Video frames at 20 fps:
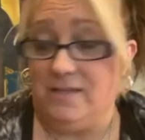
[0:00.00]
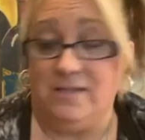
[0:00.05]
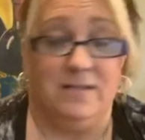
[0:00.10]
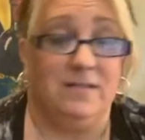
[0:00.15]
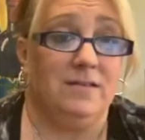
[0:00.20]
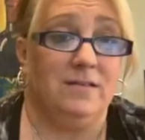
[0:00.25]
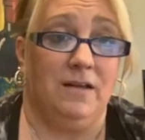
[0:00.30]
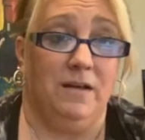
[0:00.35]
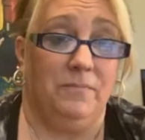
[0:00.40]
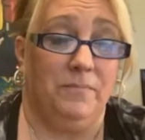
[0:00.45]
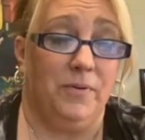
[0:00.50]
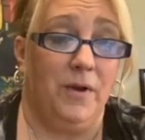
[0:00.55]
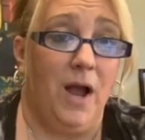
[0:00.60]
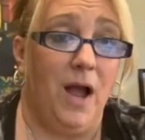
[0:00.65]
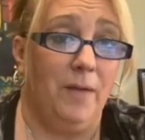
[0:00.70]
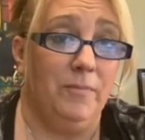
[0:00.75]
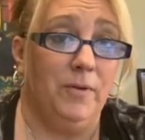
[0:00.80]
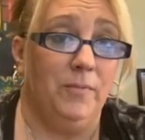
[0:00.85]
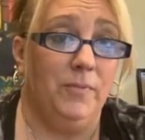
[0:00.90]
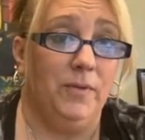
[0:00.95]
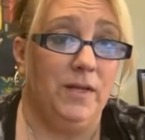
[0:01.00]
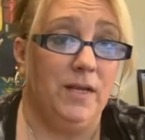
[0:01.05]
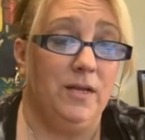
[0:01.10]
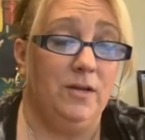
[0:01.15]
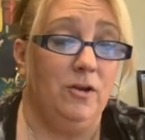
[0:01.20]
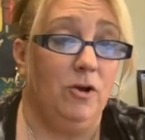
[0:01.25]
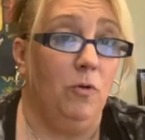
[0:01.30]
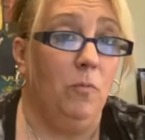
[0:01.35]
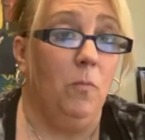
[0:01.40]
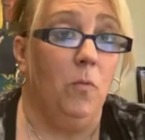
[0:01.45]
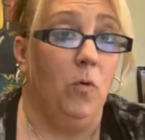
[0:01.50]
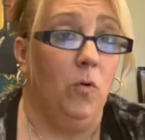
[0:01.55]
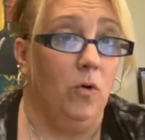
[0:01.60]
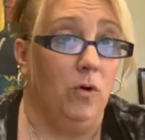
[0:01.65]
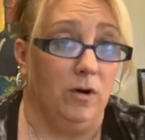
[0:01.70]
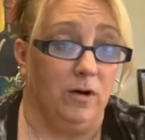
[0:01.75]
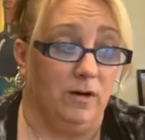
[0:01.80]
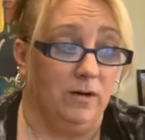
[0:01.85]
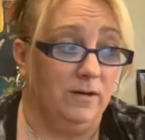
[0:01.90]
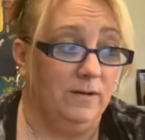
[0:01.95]
is probably no
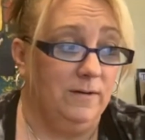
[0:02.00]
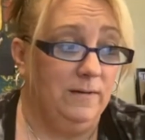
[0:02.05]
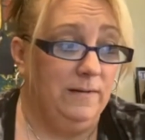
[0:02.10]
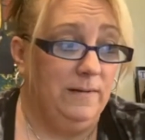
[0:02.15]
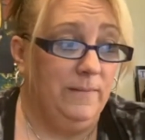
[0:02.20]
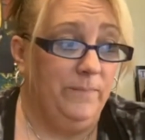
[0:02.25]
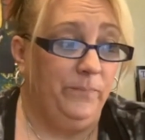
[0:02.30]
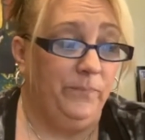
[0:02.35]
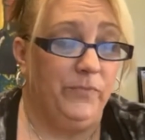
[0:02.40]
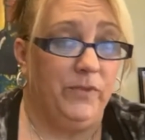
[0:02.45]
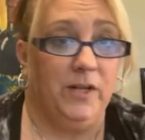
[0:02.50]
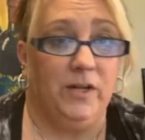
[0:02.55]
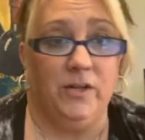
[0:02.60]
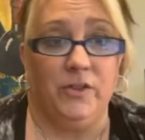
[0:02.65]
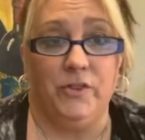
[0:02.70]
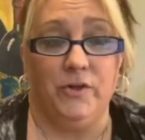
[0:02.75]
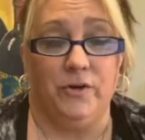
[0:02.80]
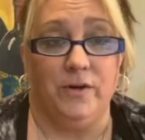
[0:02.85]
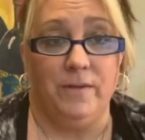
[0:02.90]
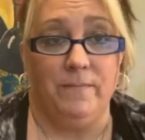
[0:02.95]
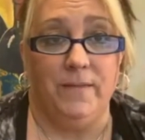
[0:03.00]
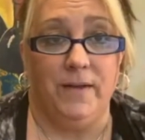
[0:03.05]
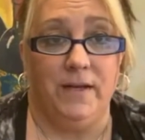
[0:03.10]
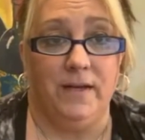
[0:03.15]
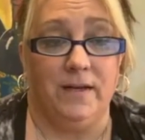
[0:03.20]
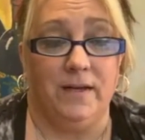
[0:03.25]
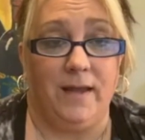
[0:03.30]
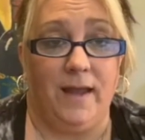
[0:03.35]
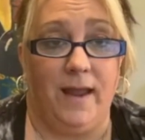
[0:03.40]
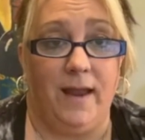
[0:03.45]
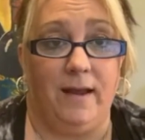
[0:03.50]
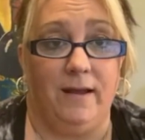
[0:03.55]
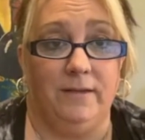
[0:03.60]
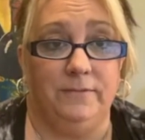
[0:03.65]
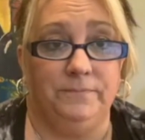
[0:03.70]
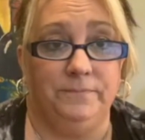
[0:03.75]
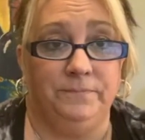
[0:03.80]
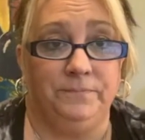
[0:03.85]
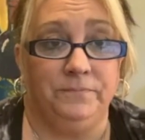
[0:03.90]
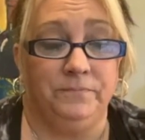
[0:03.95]
more than a 30-minute cake.
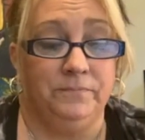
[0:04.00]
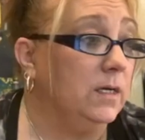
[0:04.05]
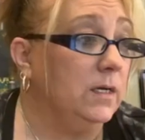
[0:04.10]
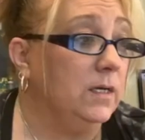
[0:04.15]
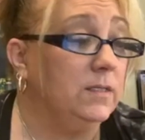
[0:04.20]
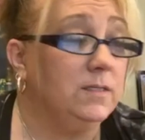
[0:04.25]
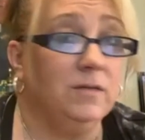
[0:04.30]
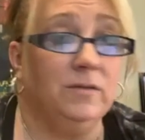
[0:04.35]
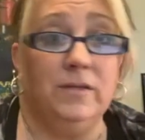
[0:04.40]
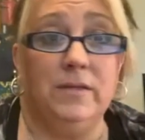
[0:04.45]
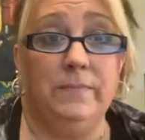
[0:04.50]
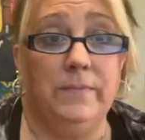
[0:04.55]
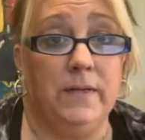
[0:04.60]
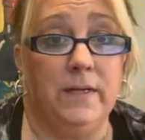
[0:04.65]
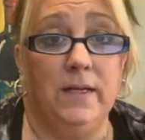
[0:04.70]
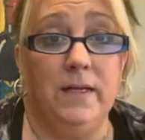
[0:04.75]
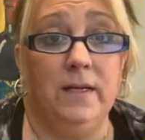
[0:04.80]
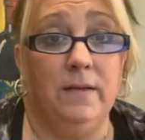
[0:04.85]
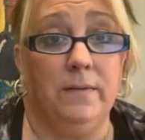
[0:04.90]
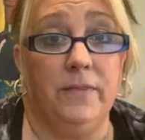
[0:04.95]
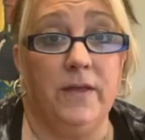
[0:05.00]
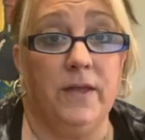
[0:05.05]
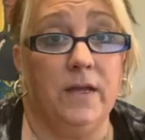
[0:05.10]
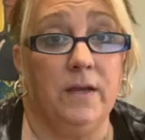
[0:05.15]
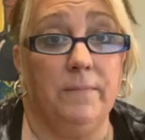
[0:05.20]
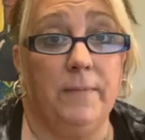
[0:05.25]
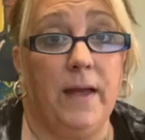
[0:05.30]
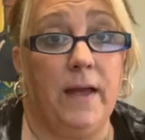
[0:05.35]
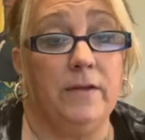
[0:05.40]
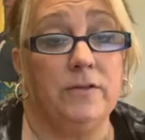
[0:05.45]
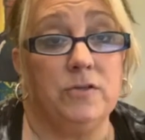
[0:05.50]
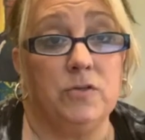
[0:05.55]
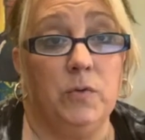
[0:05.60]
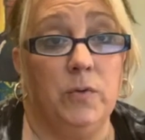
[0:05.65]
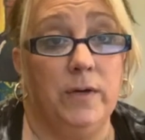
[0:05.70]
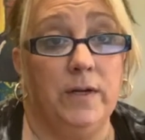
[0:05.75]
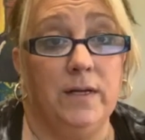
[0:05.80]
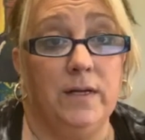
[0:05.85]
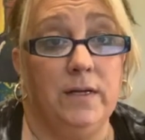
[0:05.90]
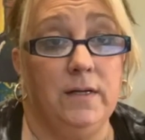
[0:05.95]
It's only been in, I think, about
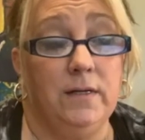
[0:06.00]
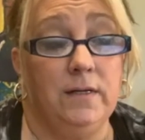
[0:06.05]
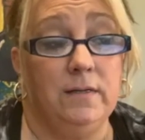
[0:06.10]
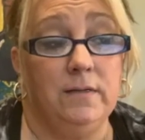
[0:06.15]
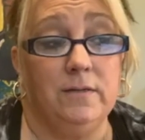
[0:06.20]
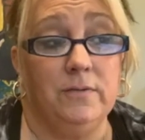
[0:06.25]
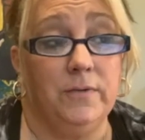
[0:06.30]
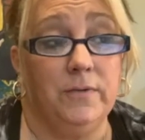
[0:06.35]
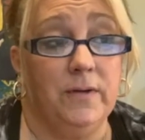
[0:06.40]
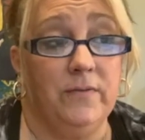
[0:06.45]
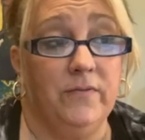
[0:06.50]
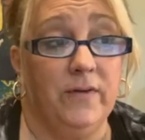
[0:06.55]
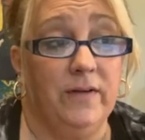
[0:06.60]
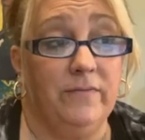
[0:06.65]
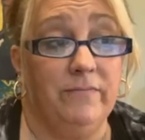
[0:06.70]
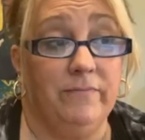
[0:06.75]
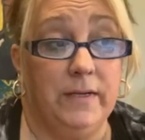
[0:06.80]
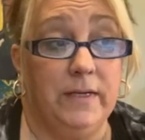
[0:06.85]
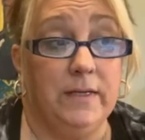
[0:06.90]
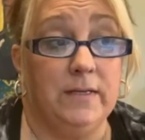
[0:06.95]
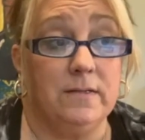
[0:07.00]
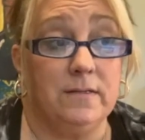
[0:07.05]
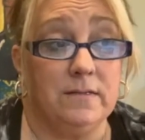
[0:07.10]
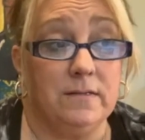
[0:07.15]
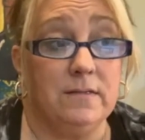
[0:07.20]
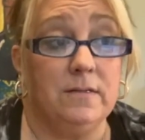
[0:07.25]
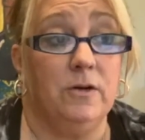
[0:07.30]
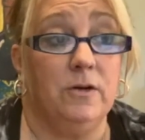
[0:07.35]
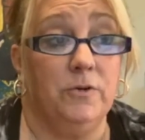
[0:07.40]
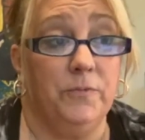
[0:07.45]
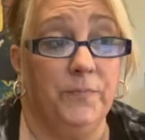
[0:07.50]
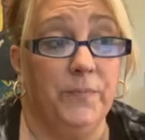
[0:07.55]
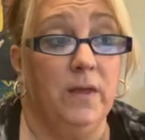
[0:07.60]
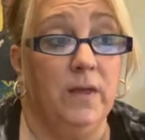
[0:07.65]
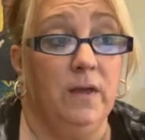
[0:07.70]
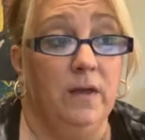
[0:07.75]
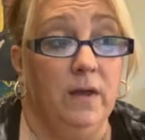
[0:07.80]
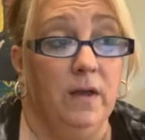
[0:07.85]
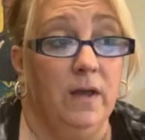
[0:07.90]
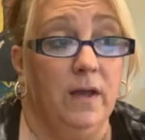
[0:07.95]
20, 25 minutes. So,
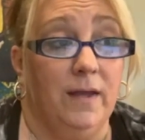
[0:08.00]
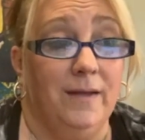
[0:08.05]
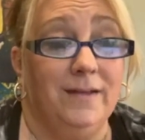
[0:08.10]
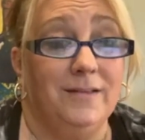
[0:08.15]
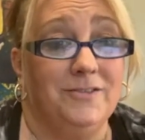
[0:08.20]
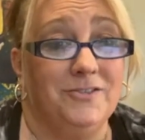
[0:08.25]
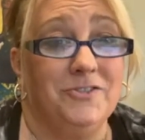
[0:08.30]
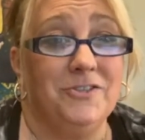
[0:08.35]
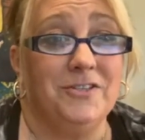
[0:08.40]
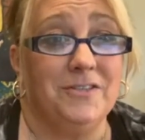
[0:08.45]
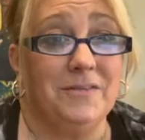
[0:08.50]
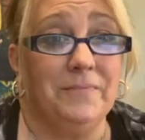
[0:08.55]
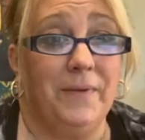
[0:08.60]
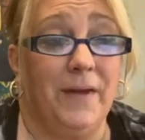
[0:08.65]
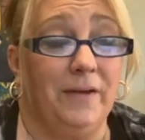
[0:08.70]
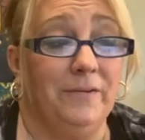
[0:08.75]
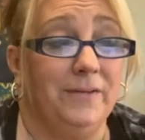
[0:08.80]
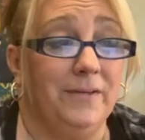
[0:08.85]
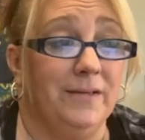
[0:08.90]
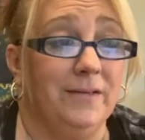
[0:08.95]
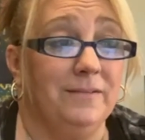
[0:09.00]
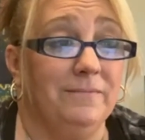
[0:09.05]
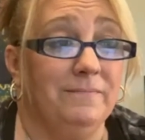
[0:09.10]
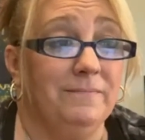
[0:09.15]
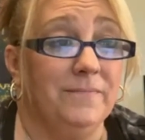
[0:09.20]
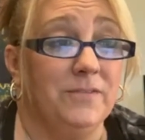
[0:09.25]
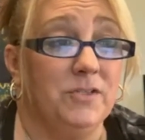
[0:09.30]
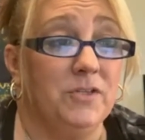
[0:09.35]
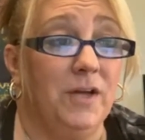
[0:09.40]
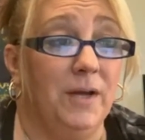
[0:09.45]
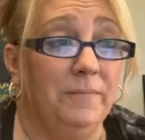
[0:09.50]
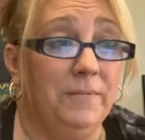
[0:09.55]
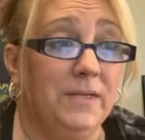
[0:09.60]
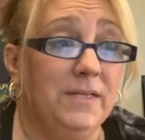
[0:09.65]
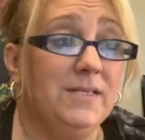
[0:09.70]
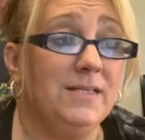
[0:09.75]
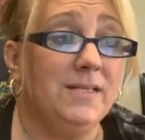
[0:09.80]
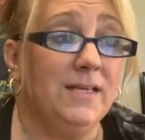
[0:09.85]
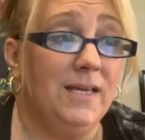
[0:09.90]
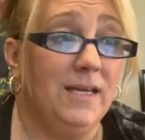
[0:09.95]
and it's just about done. So I'm gonna
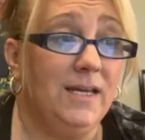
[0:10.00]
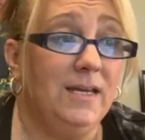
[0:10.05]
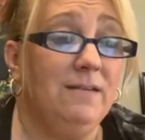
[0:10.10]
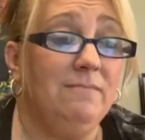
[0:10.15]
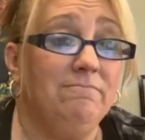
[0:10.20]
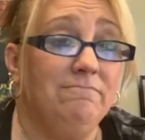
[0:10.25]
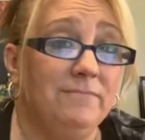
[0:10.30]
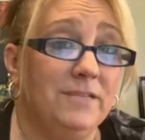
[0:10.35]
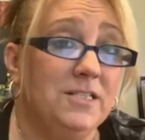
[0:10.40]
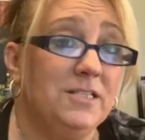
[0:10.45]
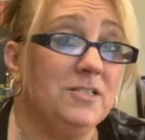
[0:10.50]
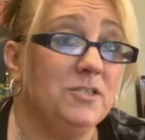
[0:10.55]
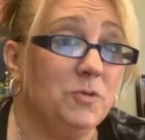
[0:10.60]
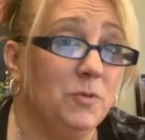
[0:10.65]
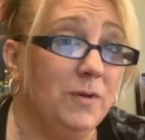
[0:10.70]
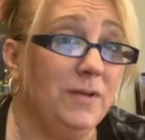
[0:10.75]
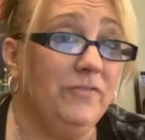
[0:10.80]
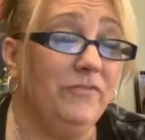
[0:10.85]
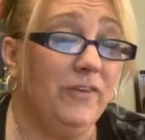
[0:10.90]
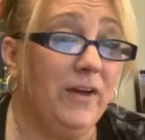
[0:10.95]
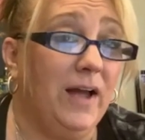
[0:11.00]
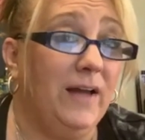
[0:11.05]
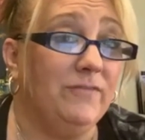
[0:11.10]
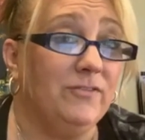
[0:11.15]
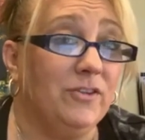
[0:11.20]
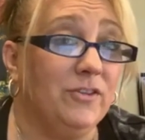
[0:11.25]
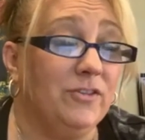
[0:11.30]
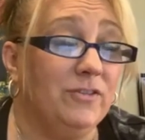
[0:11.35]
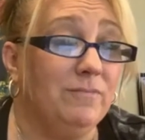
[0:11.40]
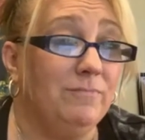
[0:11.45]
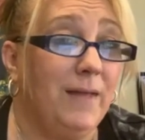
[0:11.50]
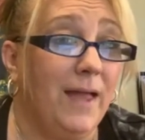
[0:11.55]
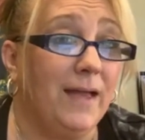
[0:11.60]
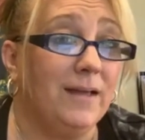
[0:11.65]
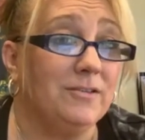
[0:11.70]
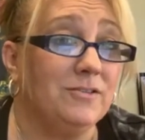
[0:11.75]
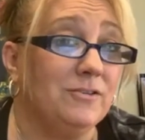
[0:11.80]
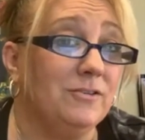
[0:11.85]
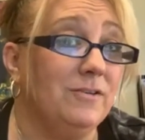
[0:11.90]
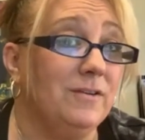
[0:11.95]
say it's a 25 to
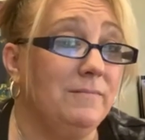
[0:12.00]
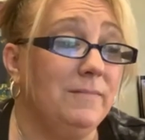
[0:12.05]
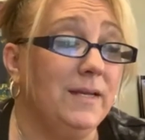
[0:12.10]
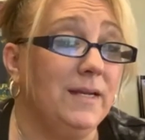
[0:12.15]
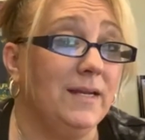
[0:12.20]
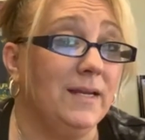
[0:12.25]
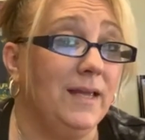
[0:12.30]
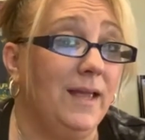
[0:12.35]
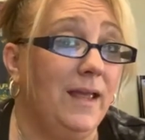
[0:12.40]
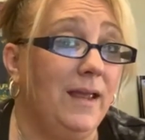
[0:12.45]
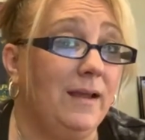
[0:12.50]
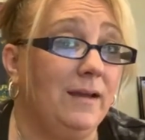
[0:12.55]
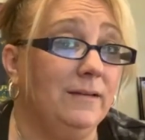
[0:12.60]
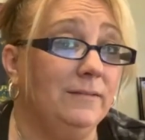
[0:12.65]
max 30 minute cake